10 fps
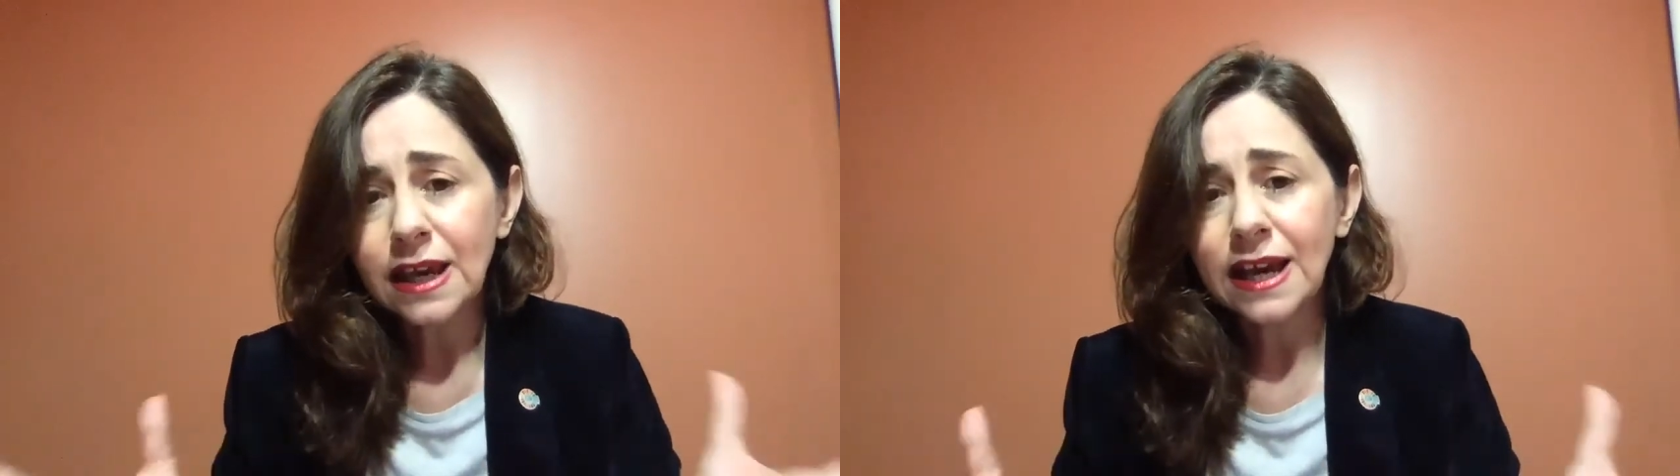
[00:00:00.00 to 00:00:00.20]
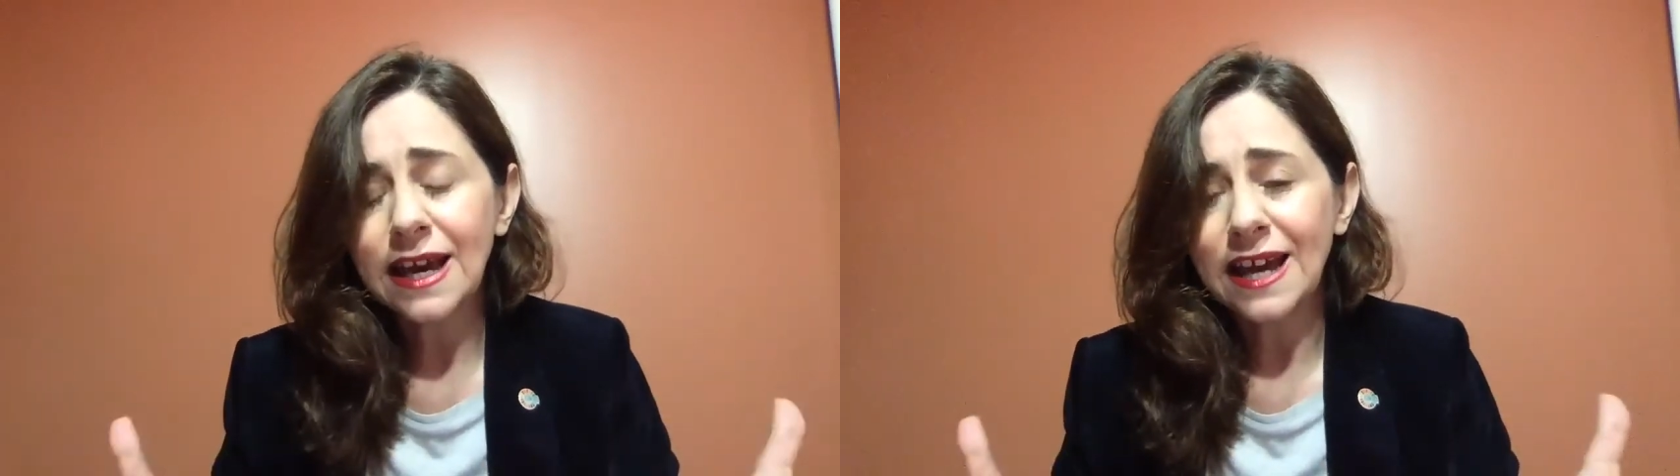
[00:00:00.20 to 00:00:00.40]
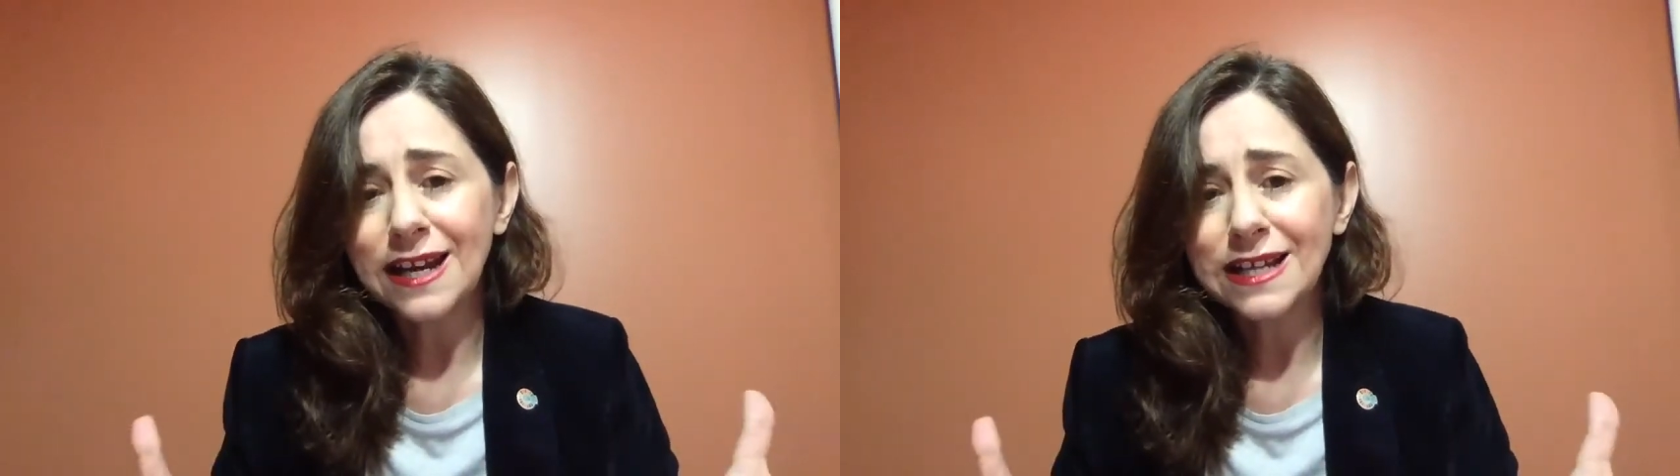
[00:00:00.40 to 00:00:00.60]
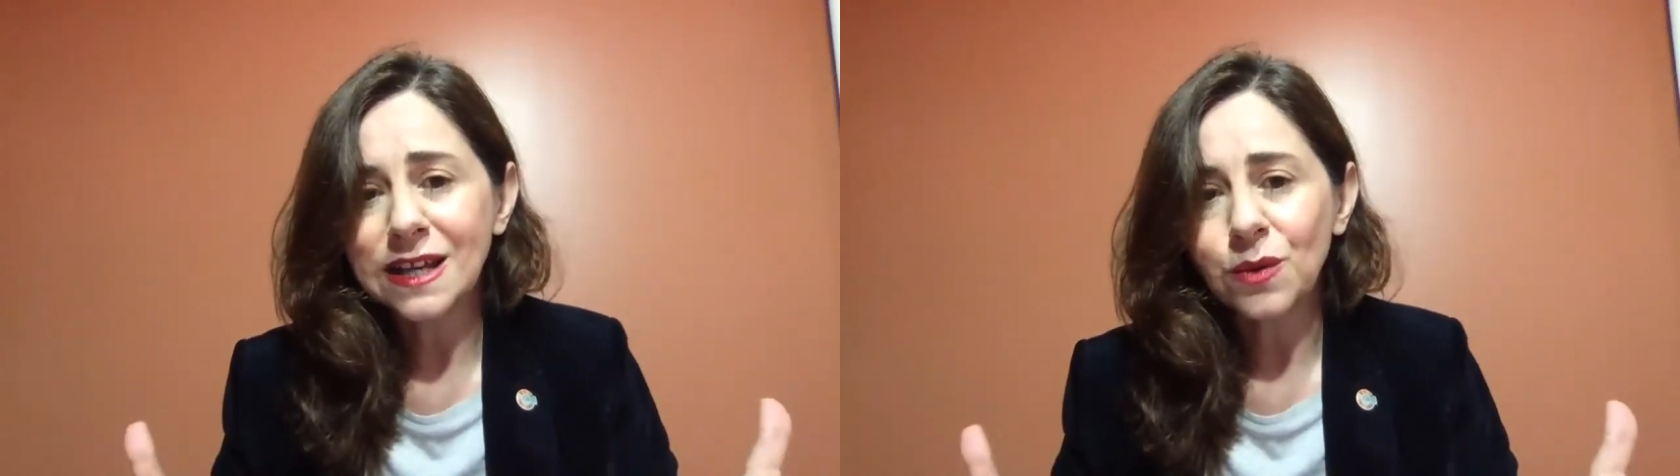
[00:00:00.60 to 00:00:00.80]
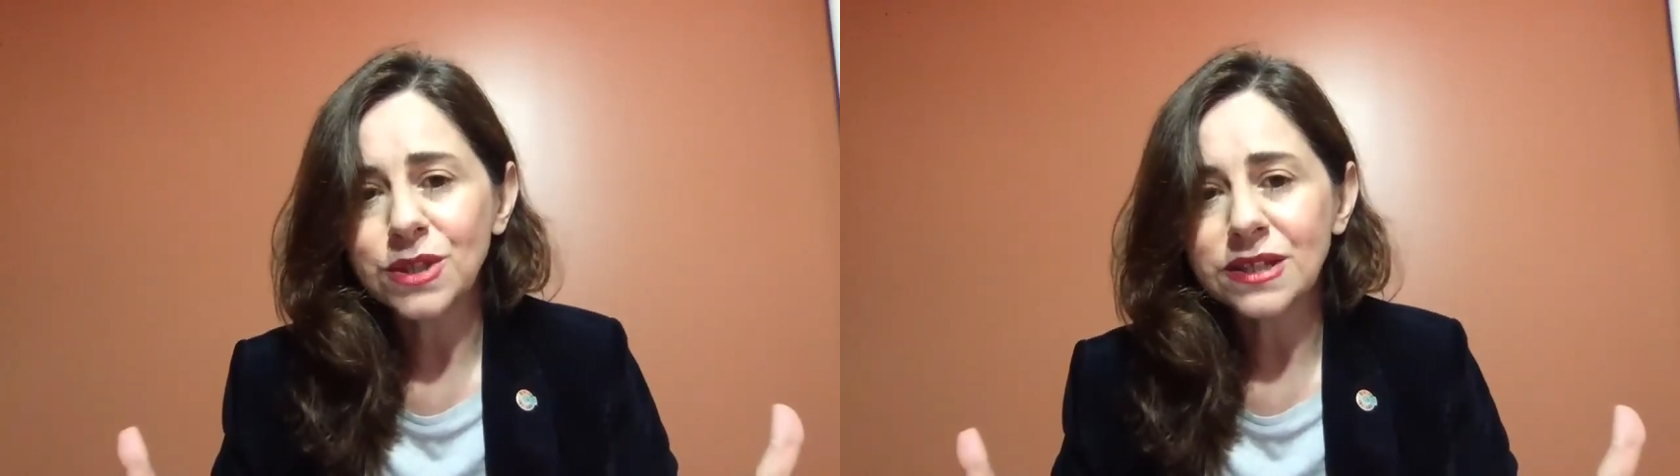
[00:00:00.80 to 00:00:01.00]
again, as
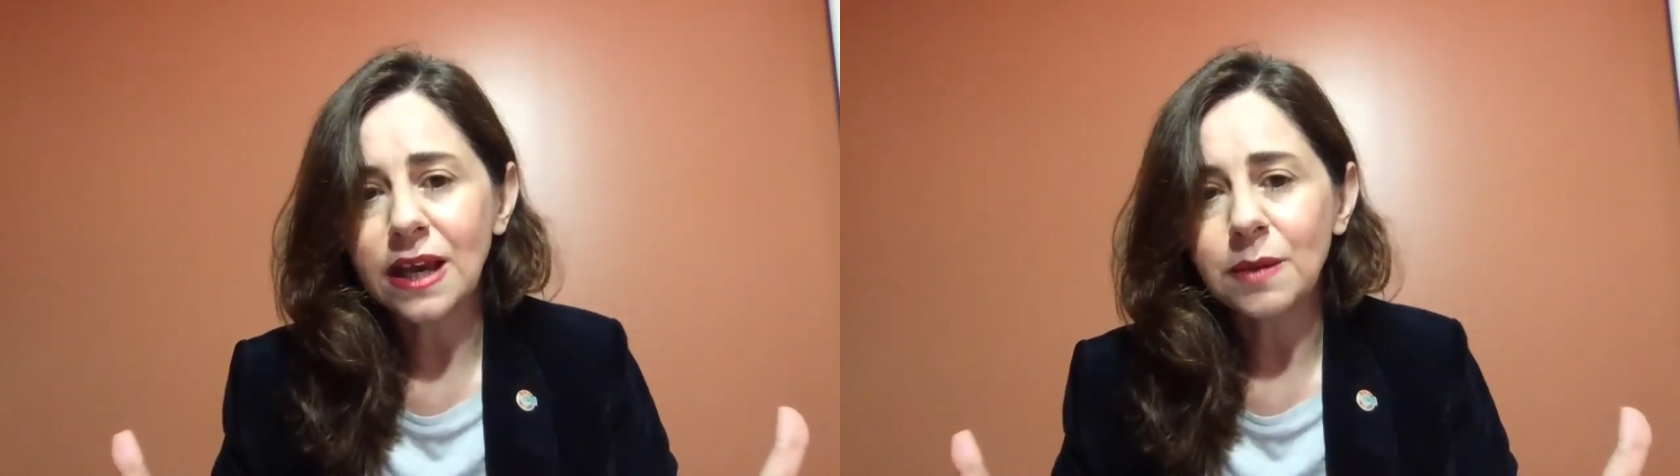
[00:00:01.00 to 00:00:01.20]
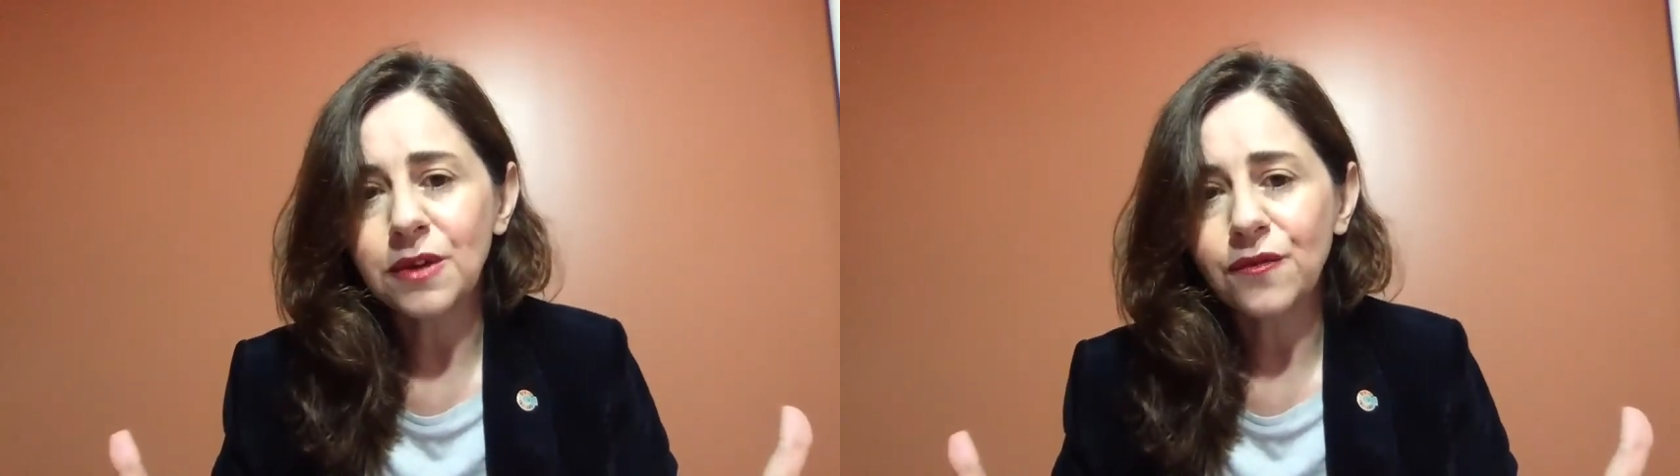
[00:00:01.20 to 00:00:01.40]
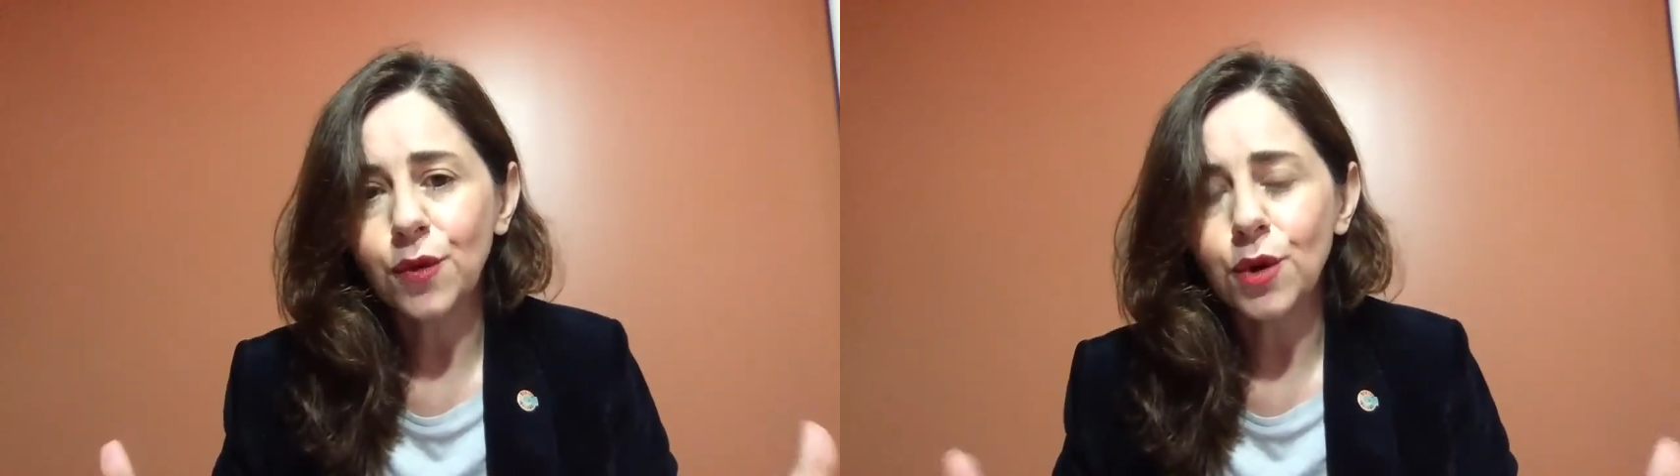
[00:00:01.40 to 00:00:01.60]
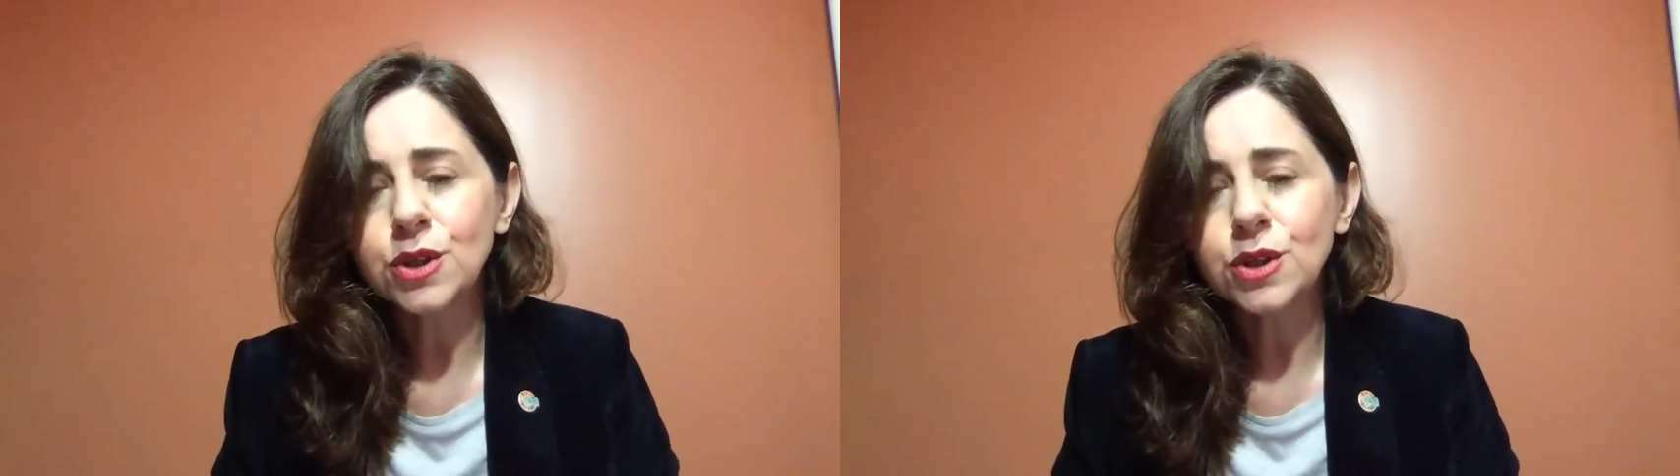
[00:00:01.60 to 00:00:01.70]
I was saying before,